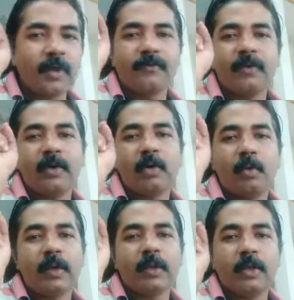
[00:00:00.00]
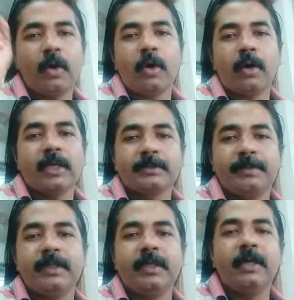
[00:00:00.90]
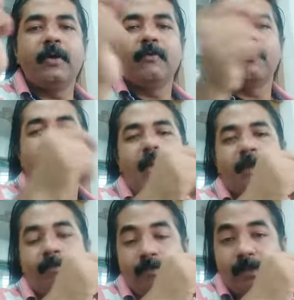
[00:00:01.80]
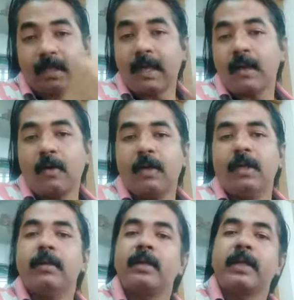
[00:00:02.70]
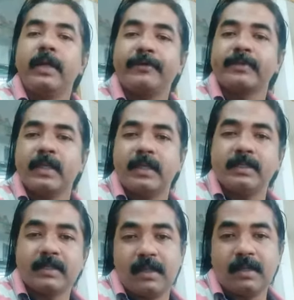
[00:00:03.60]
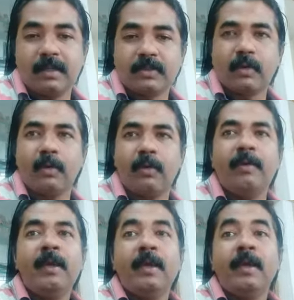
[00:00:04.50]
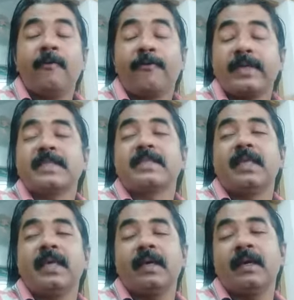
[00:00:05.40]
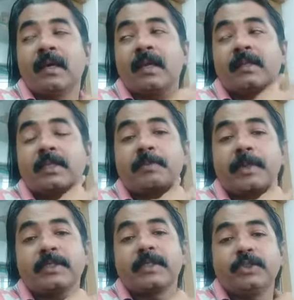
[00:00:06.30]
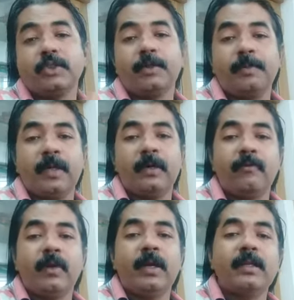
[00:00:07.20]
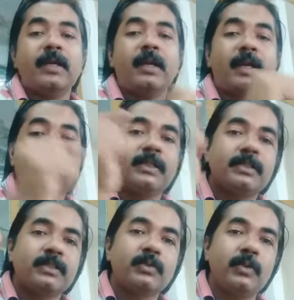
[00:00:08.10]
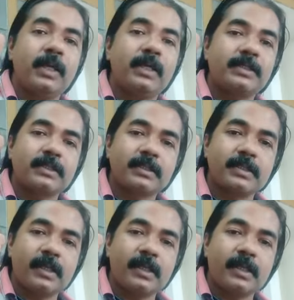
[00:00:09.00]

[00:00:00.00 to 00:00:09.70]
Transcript: effort over the longest period of time. Then only it gives the result. So first thing, this person should be aware that as soon as